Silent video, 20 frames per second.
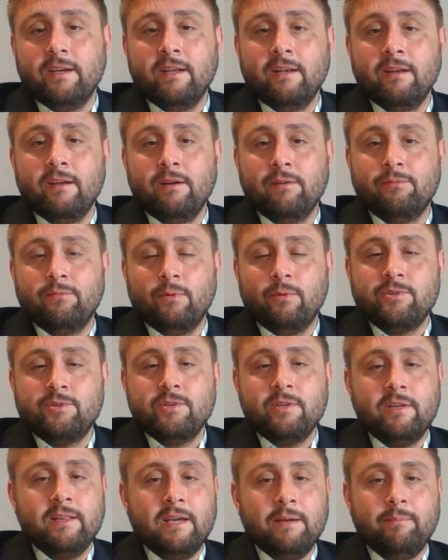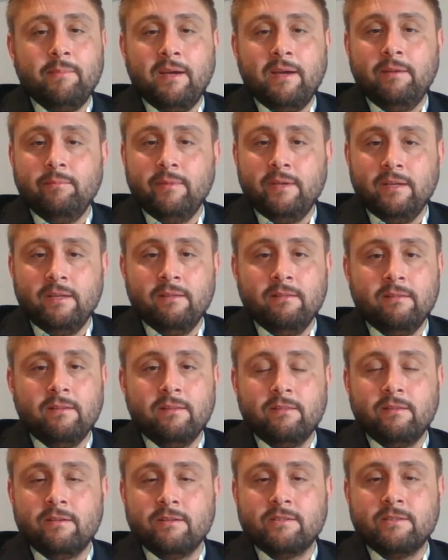And unfortunately, that might mean
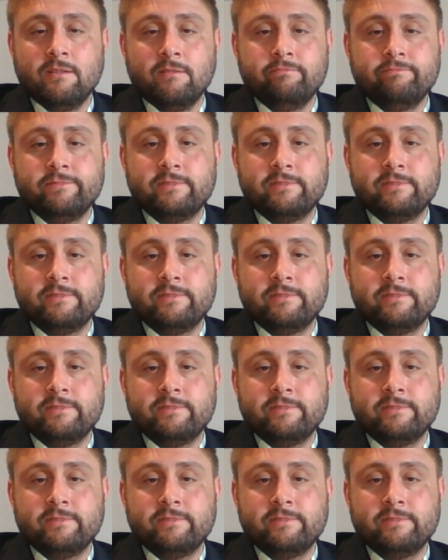that there's a